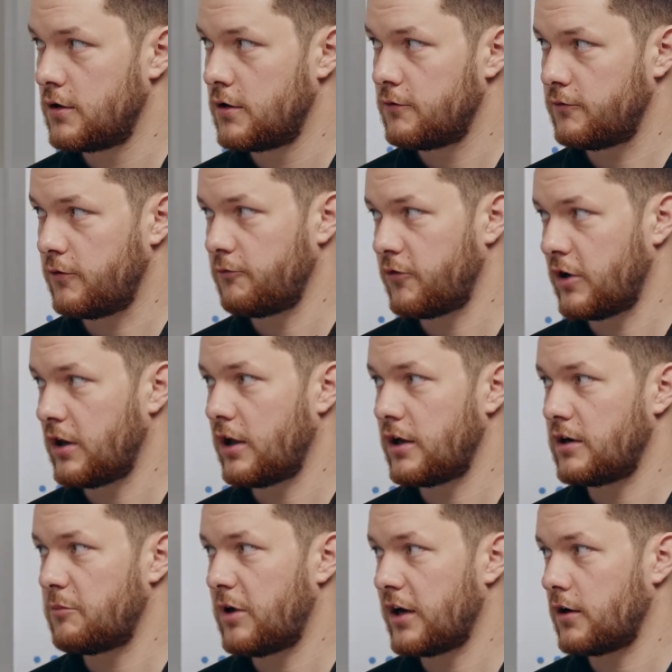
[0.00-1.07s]
from frontline
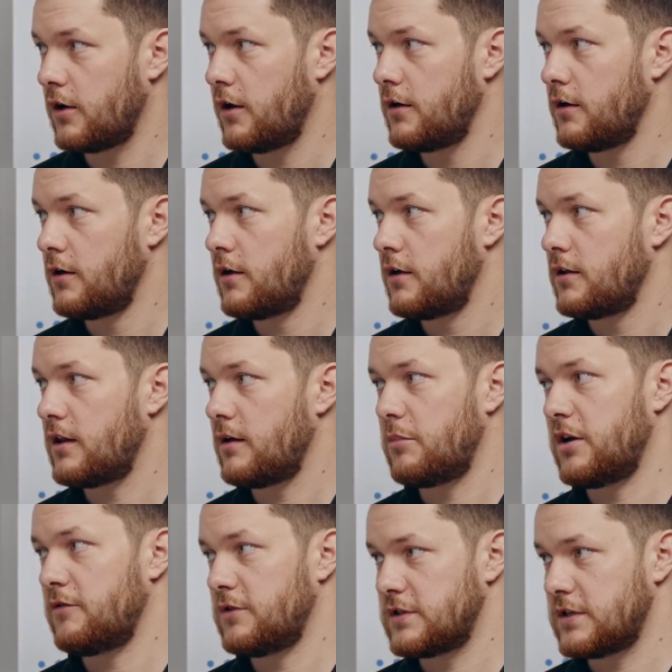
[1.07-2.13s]
to backline, that
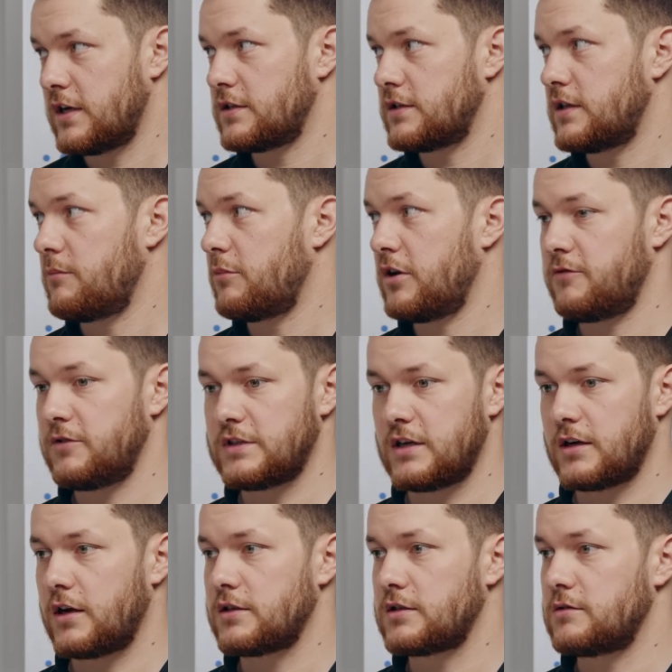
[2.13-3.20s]
benefits us, that benefits our
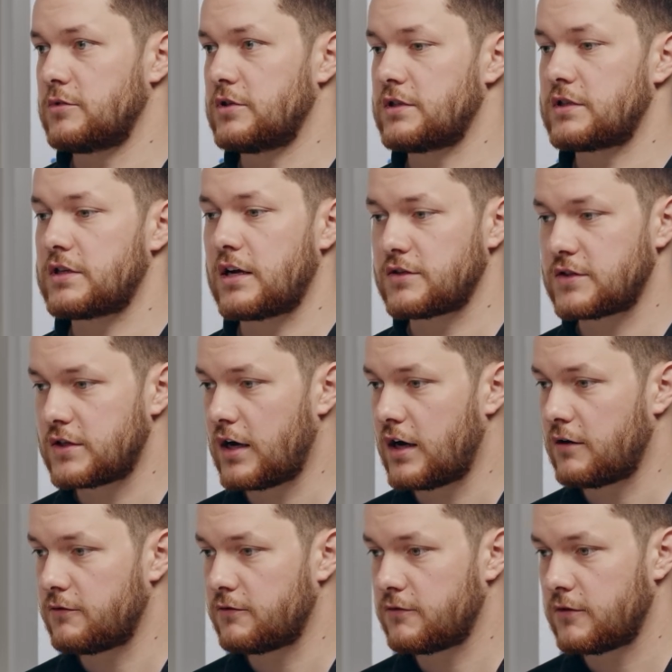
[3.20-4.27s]
customers, our
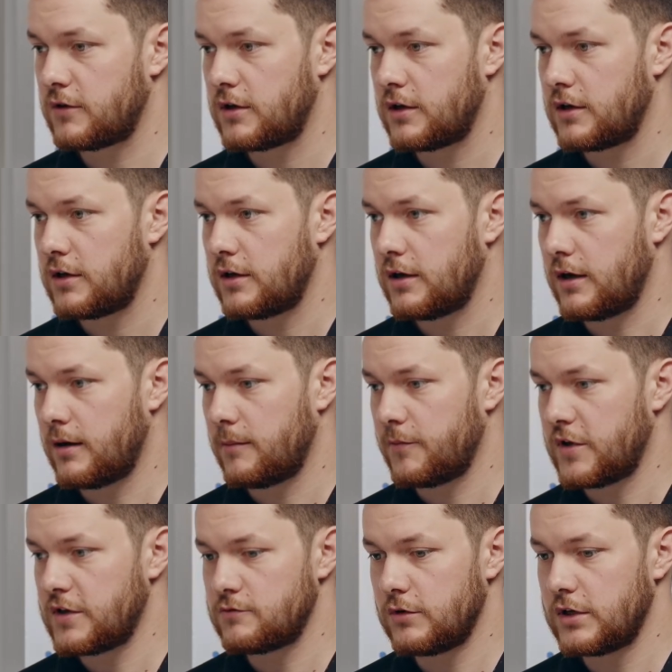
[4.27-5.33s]
staff.
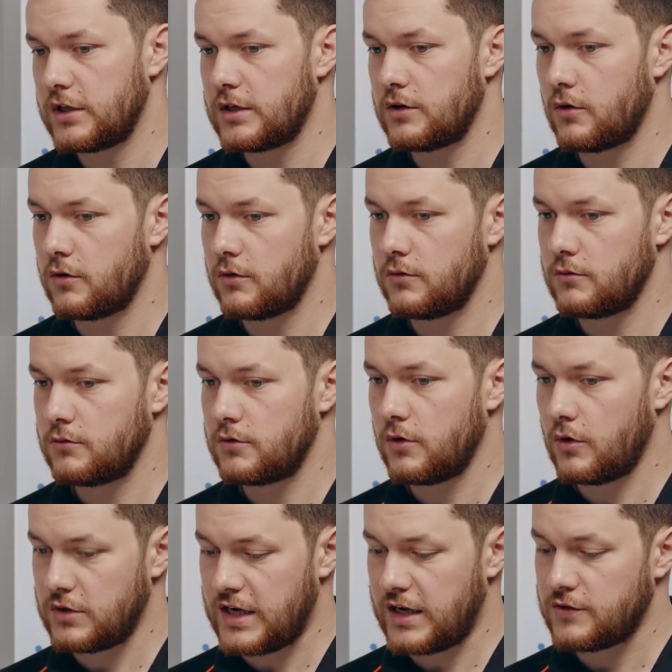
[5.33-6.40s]
There's really
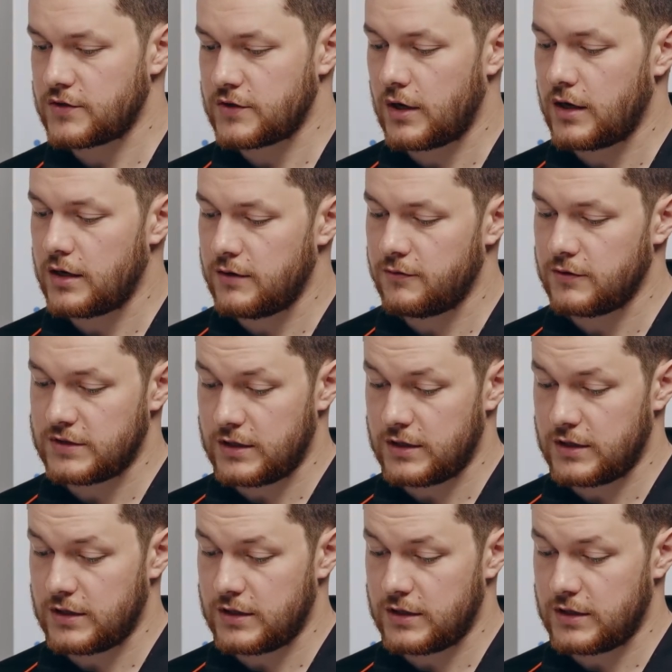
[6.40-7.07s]
no downside if it's